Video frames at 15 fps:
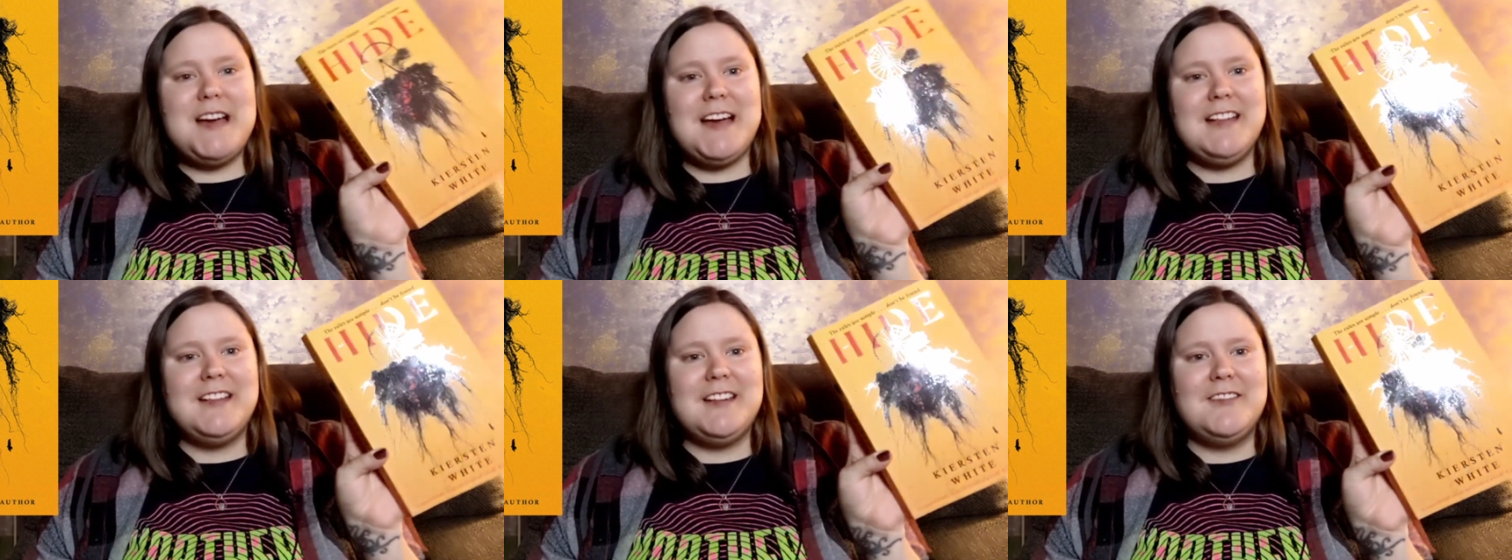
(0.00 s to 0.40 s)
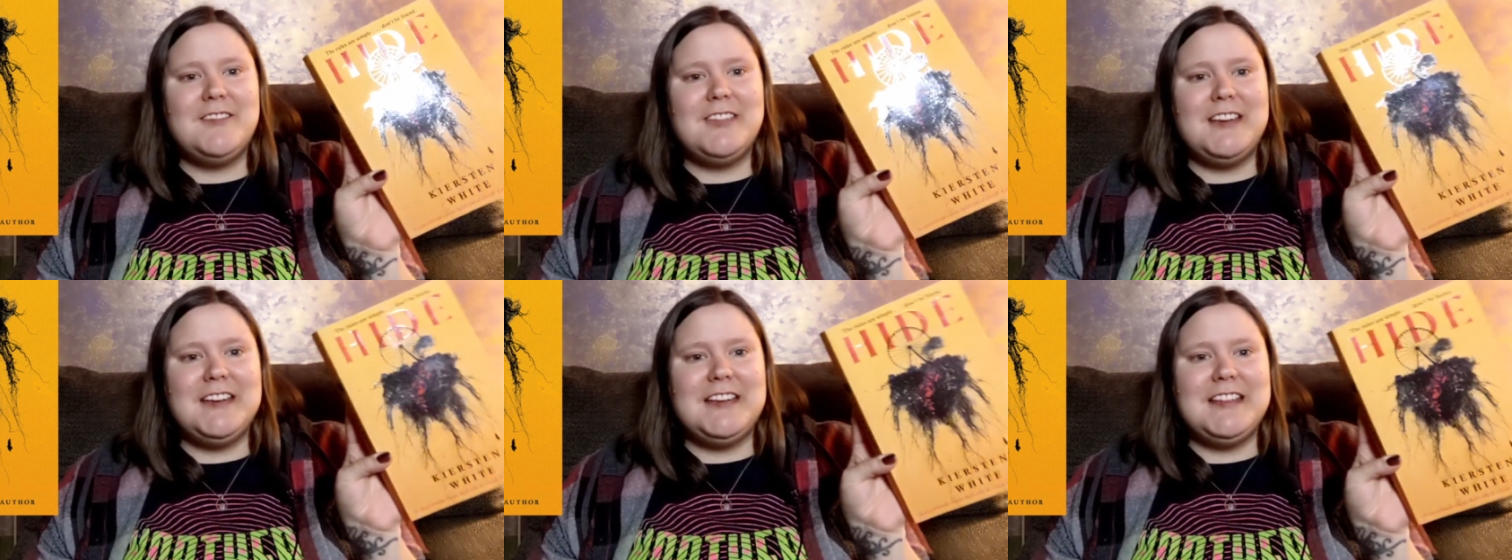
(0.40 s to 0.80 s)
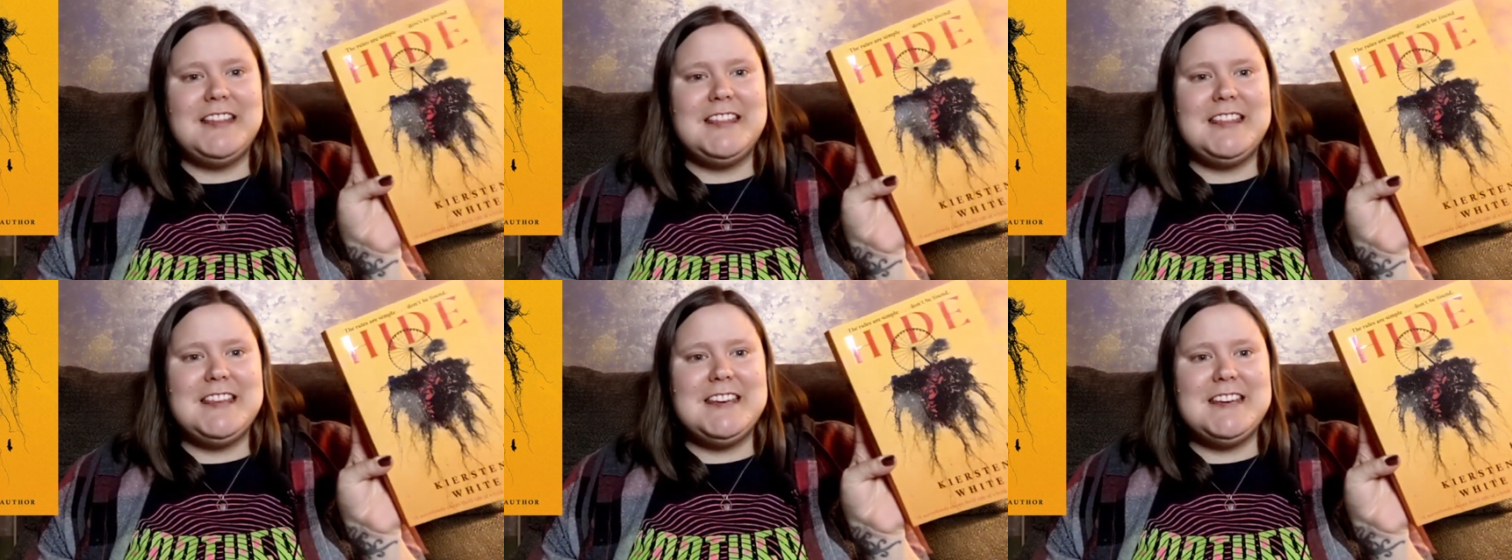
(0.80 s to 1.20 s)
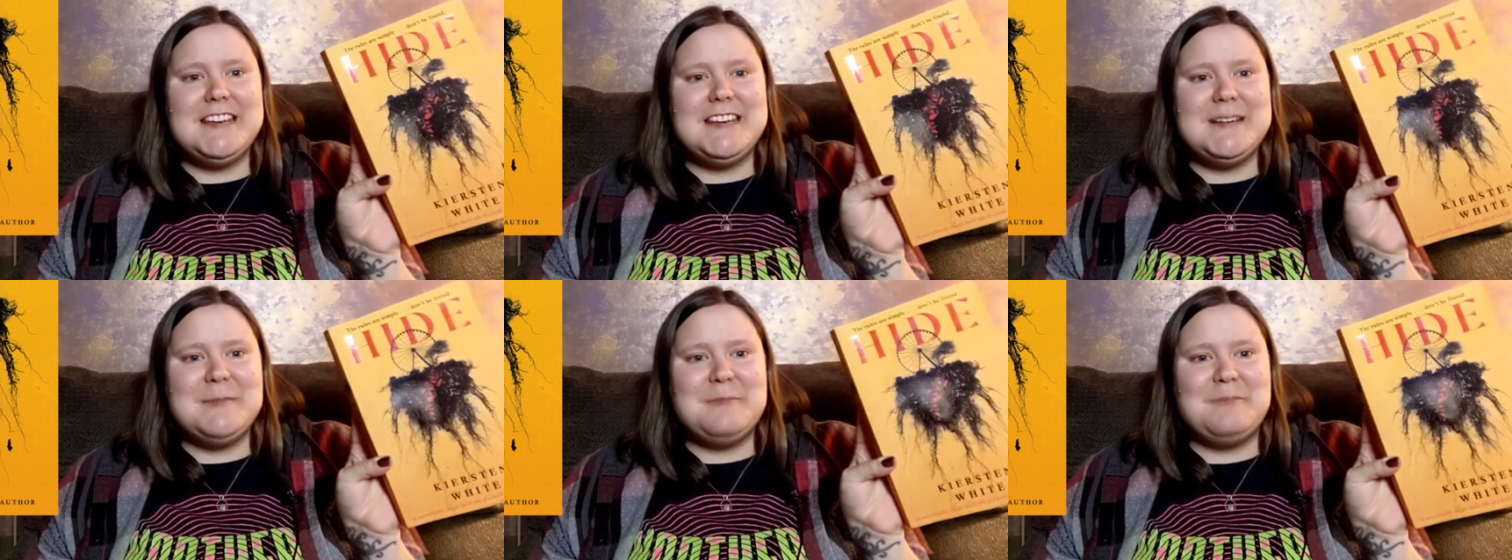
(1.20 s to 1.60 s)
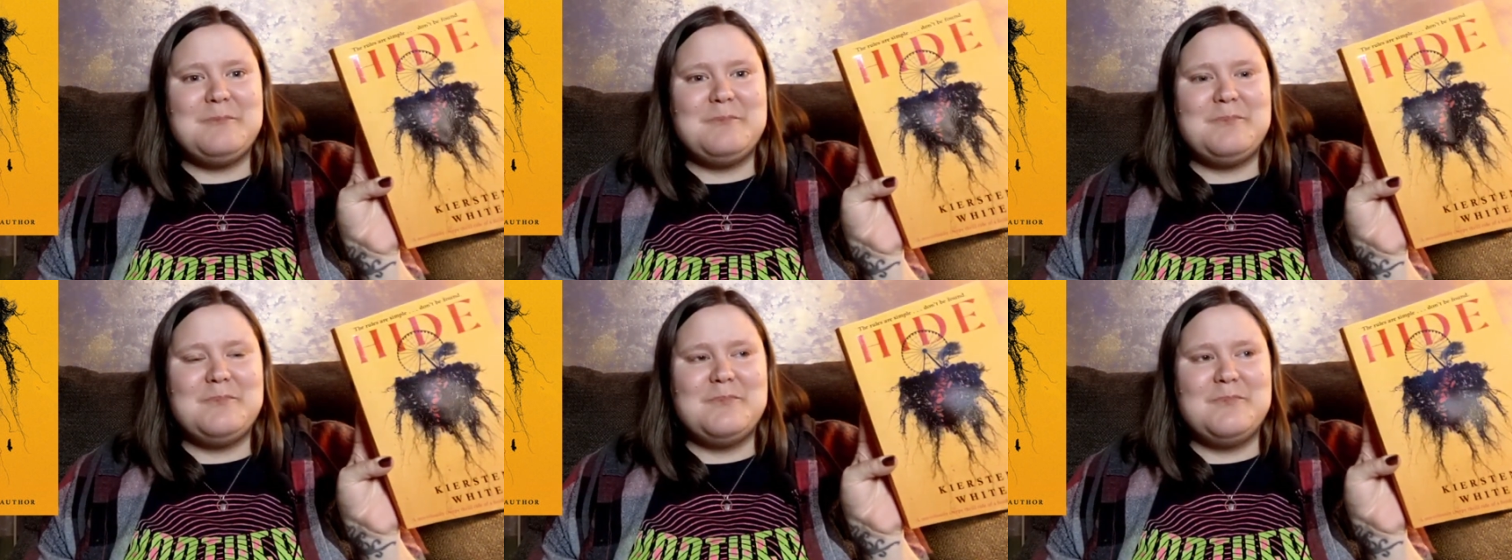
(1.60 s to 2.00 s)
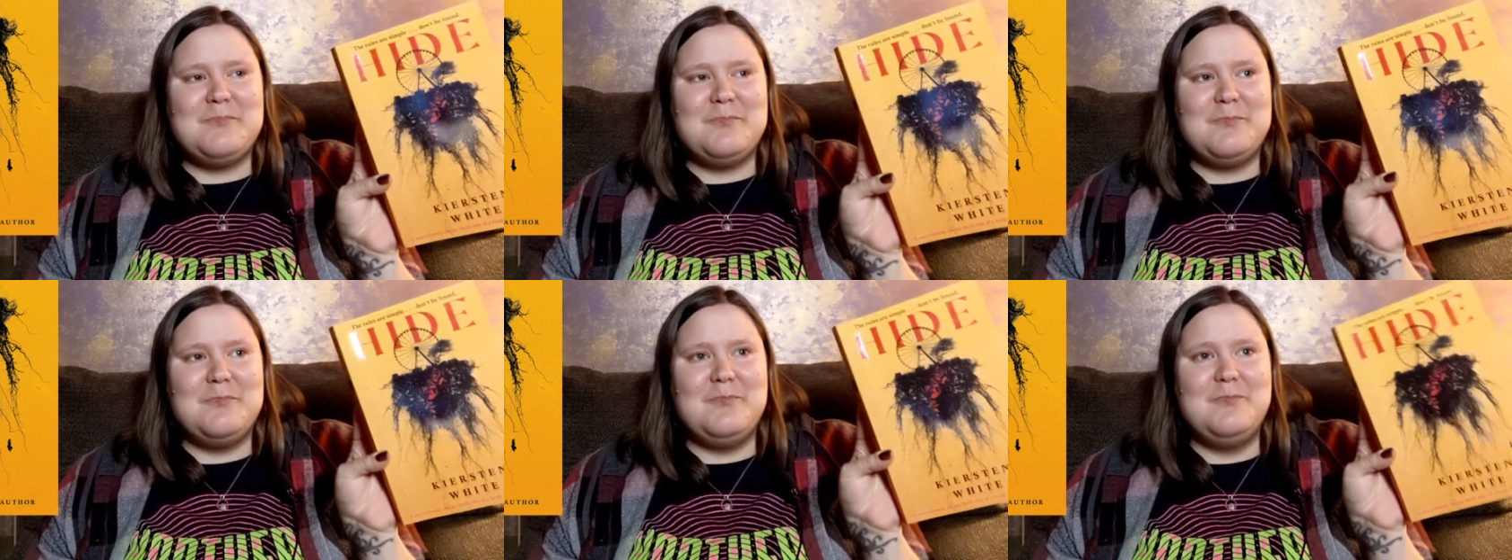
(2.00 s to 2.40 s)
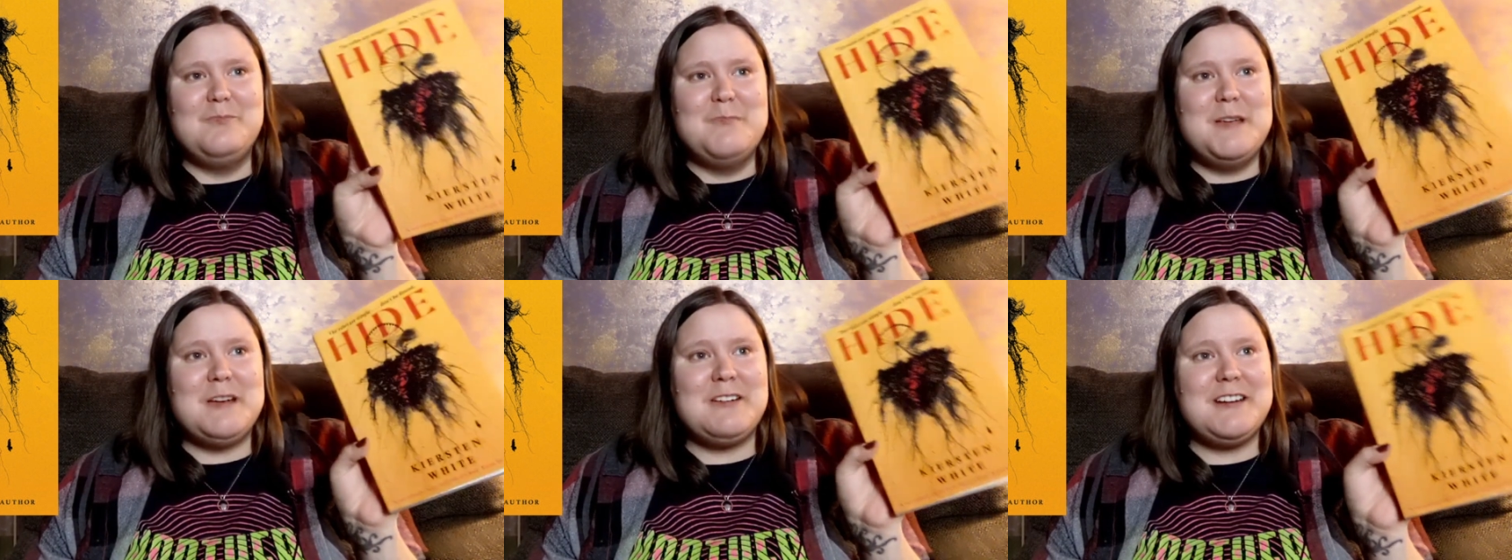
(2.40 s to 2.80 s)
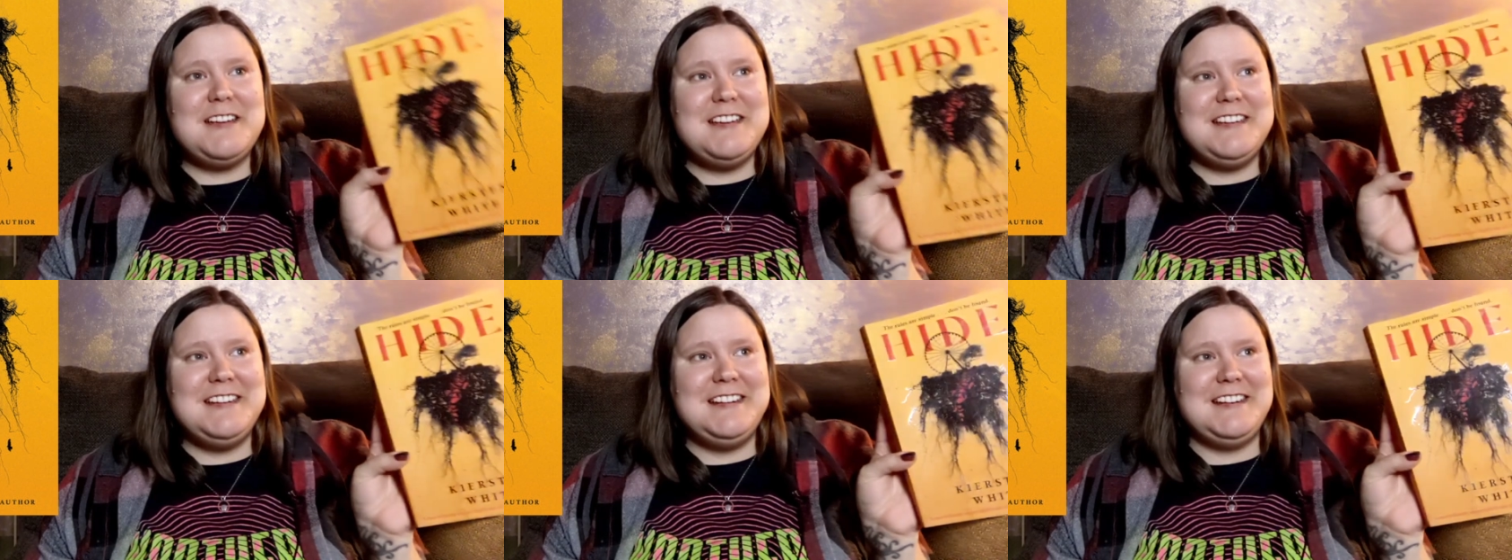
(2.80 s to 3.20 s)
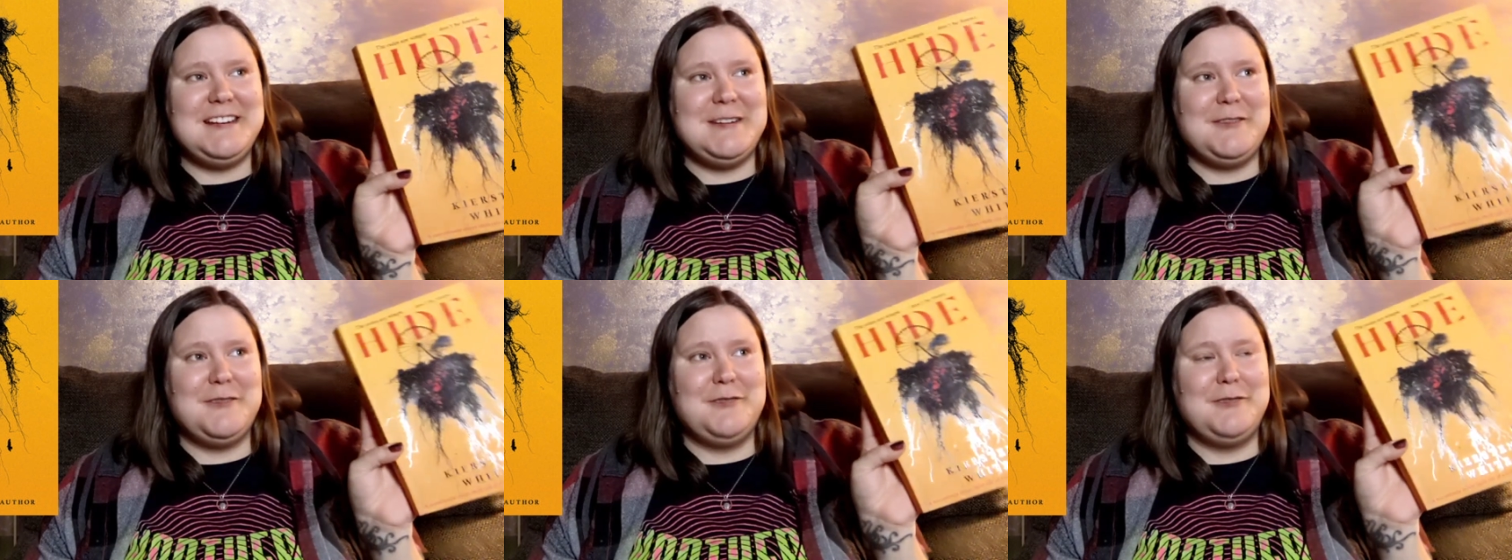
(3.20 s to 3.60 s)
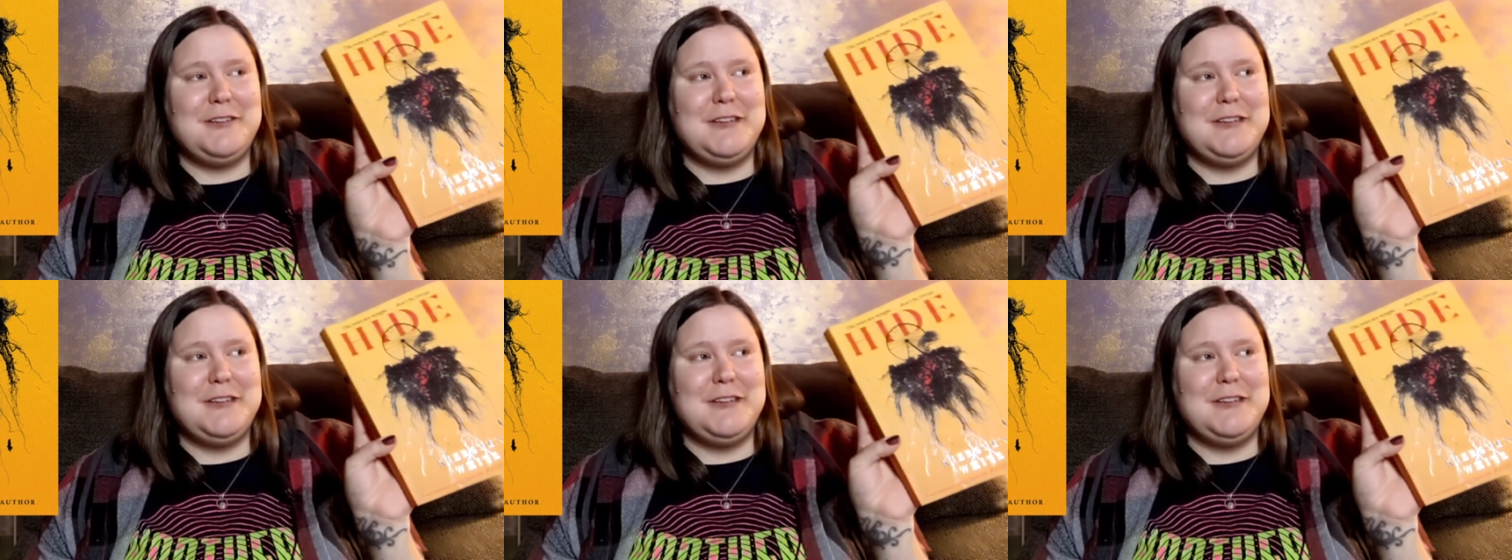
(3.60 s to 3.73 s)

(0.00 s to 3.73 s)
I love like the myriad of